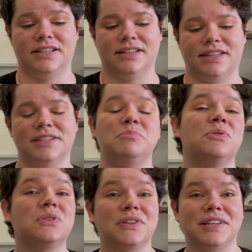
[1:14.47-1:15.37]
this
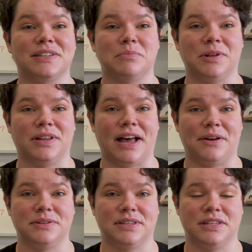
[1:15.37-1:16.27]
mutualism
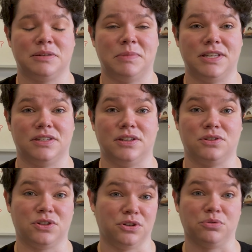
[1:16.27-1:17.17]
allows the
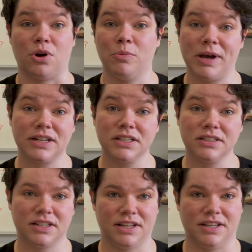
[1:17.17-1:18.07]
species to grow
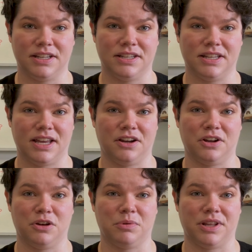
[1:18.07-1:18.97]
better in the
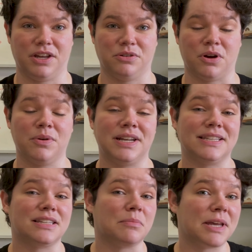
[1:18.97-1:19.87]
area where they grow, and in
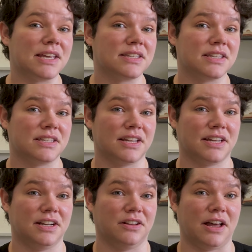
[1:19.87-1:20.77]
some cases it
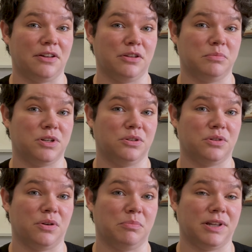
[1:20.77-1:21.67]
can allow them to
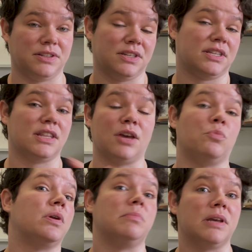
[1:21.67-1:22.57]
grow in places that they
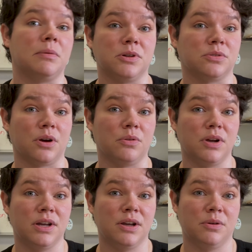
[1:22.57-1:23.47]
wouldn't be able to grow
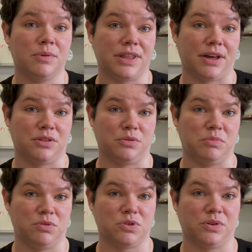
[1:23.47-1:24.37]
without their
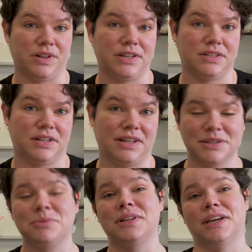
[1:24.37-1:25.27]
mutualist, and
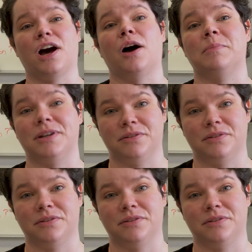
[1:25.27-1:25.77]
that's really common of